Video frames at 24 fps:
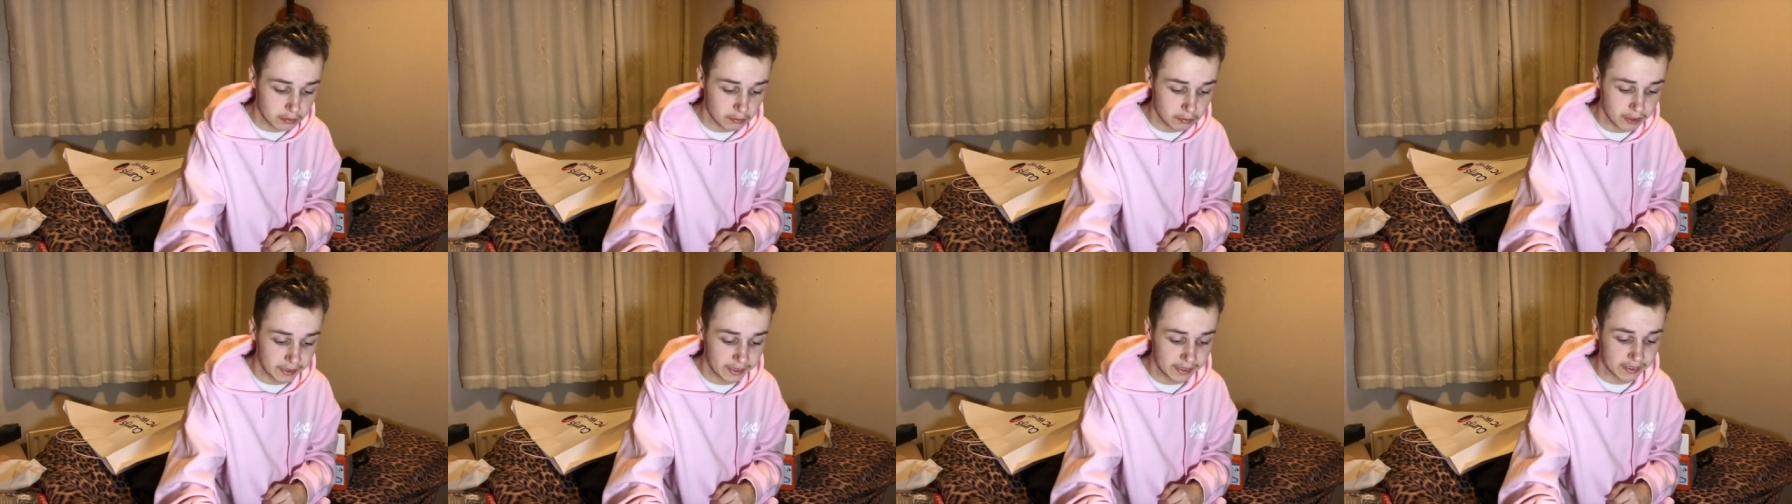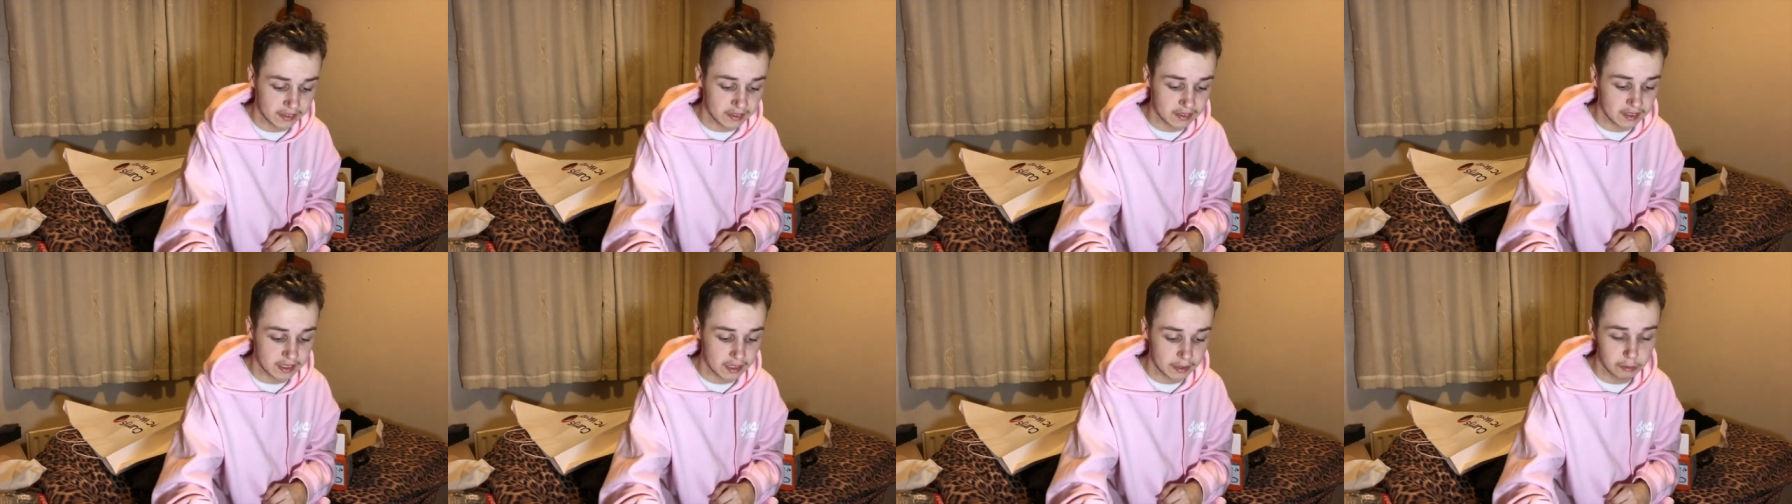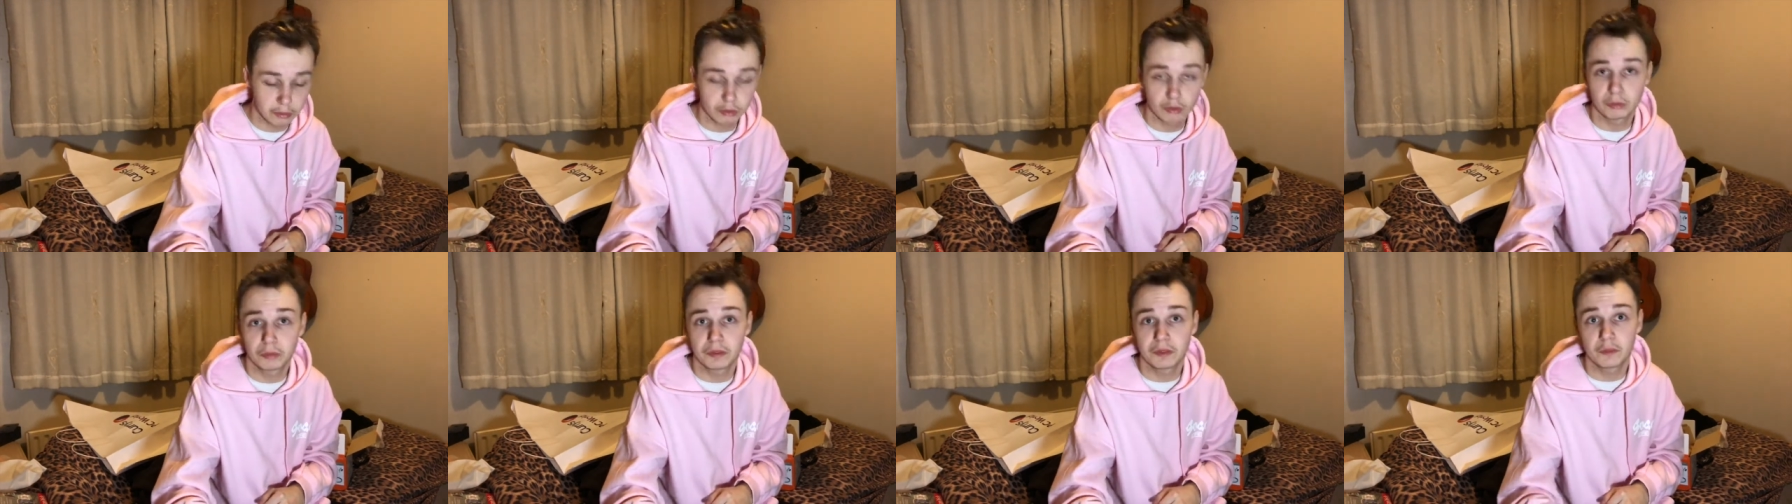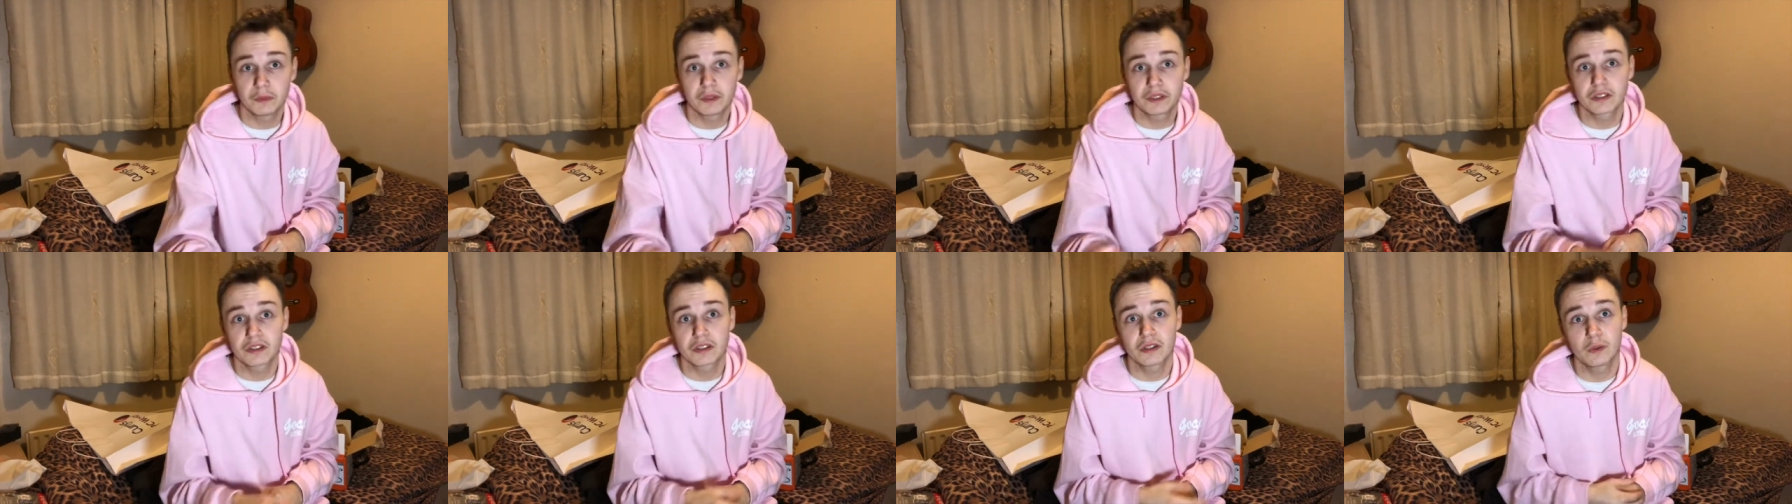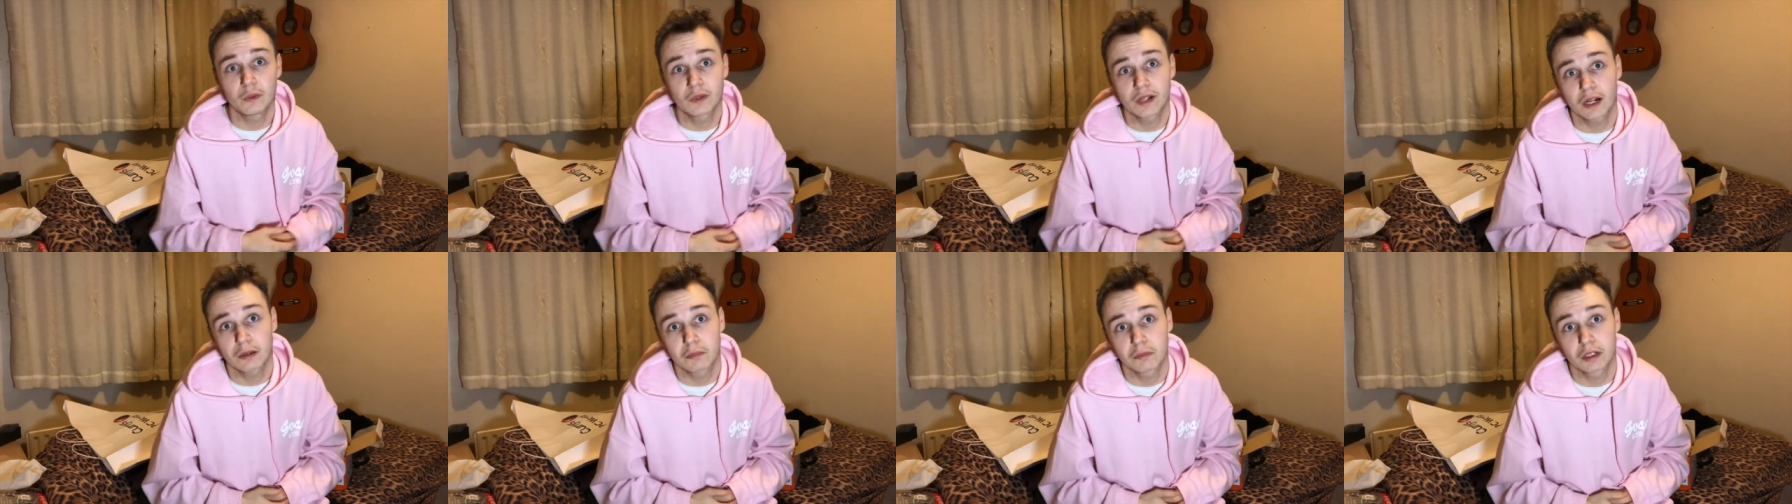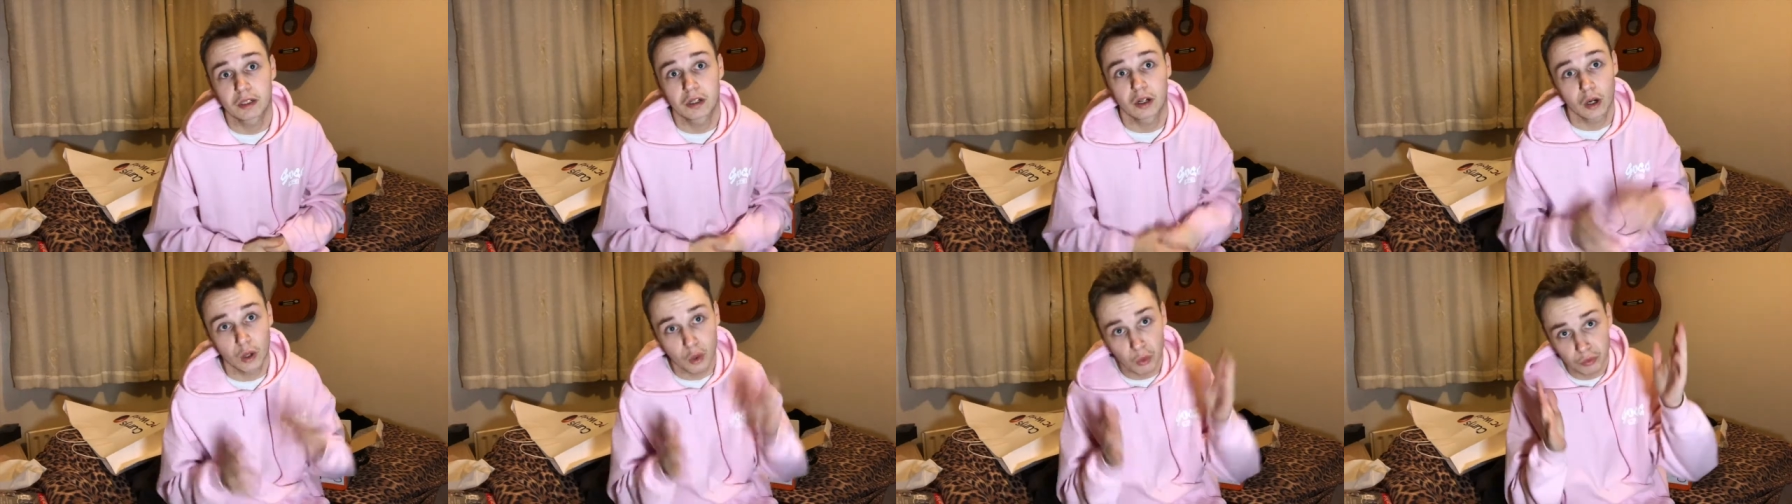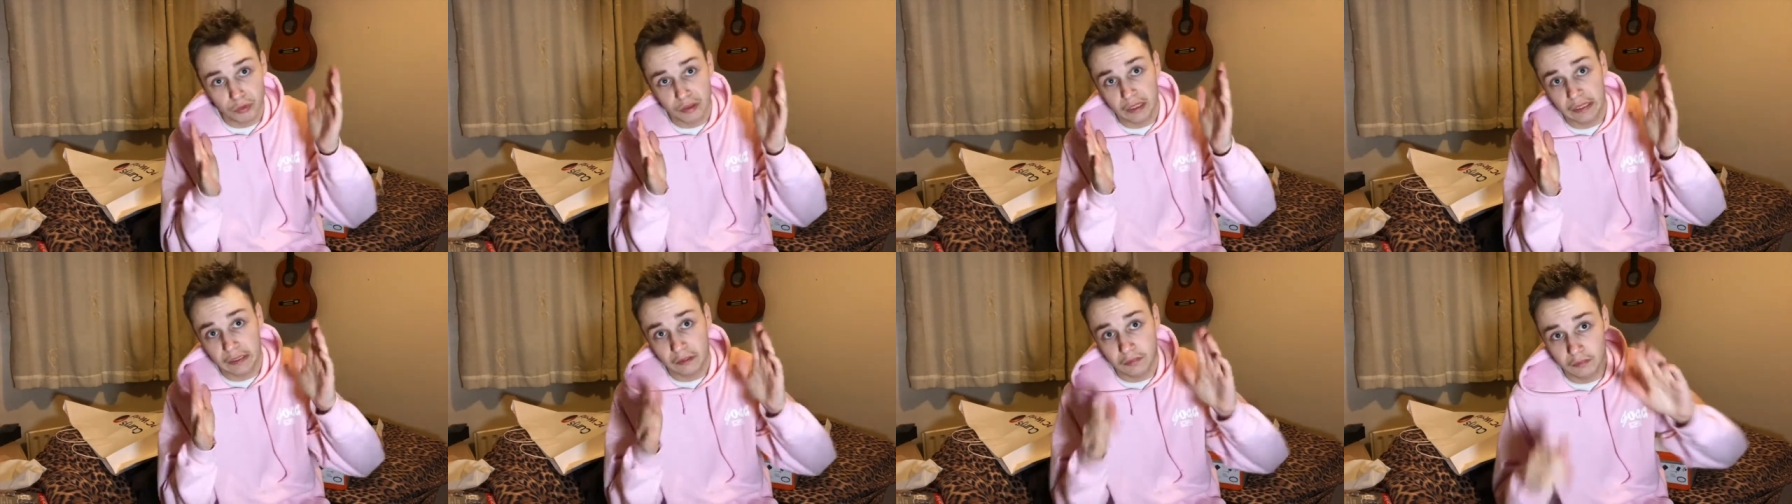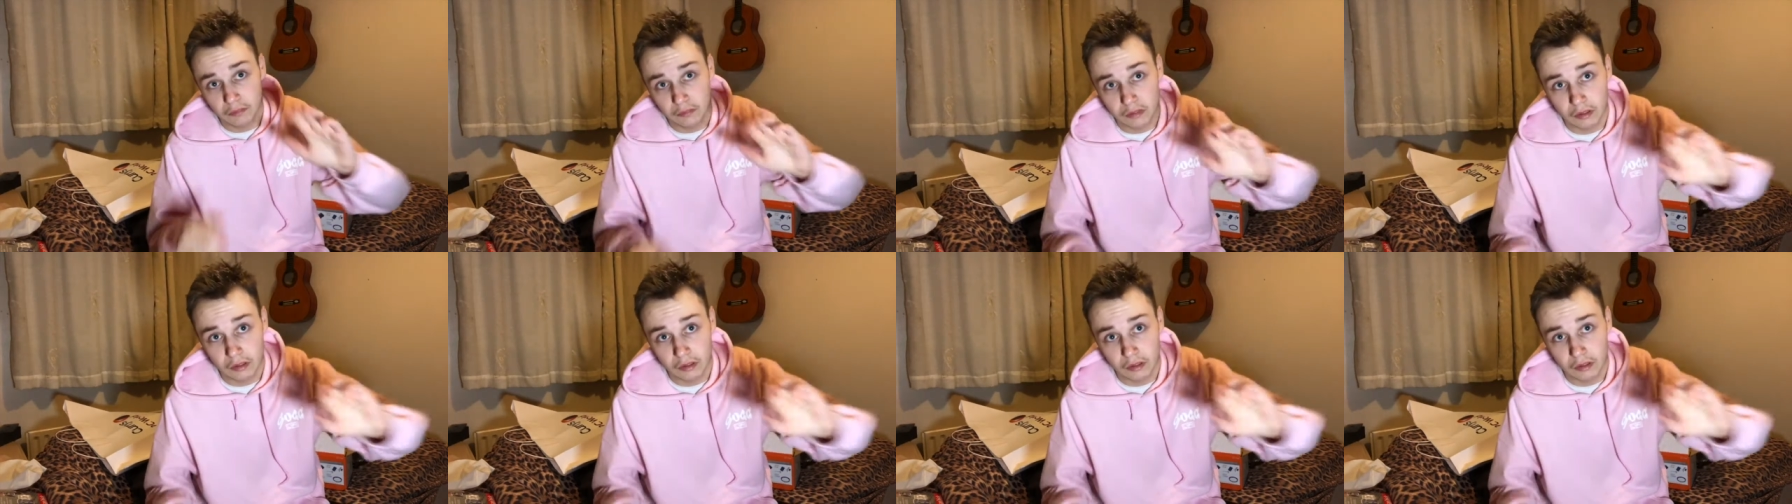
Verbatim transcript: my next clip will be with the new camera, hopefully.